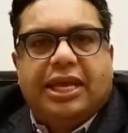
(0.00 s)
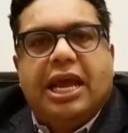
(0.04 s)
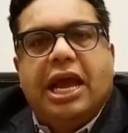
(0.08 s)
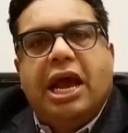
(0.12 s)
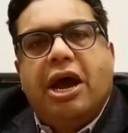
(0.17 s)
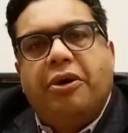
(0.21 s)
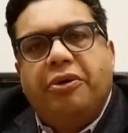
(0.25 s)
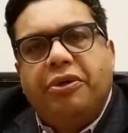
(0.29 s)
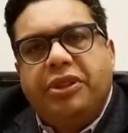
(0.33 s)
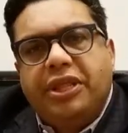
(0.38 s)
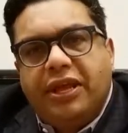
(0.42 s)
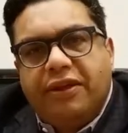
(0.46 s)

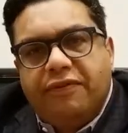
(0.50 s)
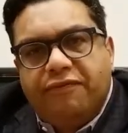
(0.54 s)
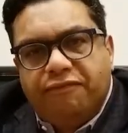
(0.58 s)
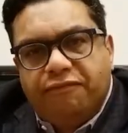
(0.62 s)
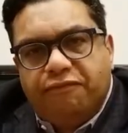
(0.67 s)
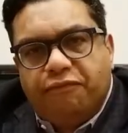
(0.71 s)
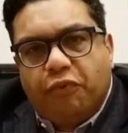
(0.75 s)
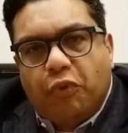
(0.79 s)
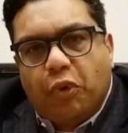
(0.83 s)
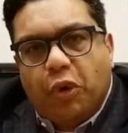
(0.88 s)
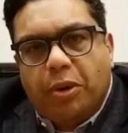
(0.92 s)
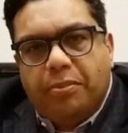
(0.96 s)
How do they
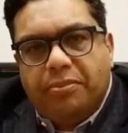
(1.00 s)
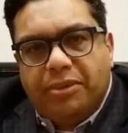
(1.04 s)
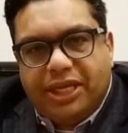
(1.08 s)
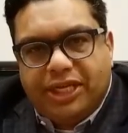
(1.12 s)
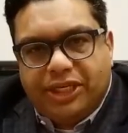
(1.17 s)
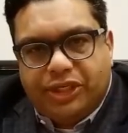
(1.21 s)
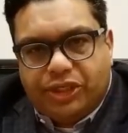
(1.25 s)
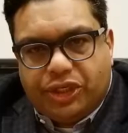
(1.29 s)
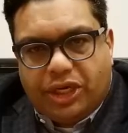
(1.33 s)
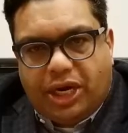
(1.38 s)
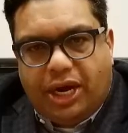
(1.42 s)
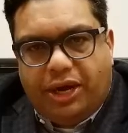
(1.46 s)
inform
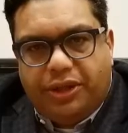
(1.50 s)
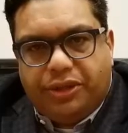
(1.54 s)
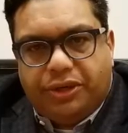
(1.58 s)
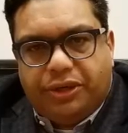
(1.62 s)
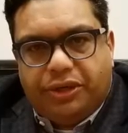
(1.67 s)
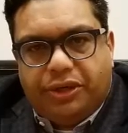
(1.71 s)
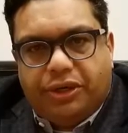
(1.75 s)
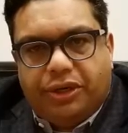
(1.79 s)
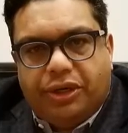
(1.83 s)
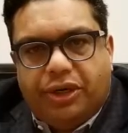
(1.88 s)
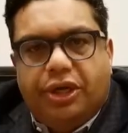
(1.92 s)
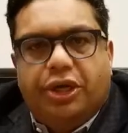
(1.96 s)
each
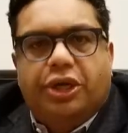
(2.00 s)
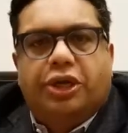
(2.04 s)
other,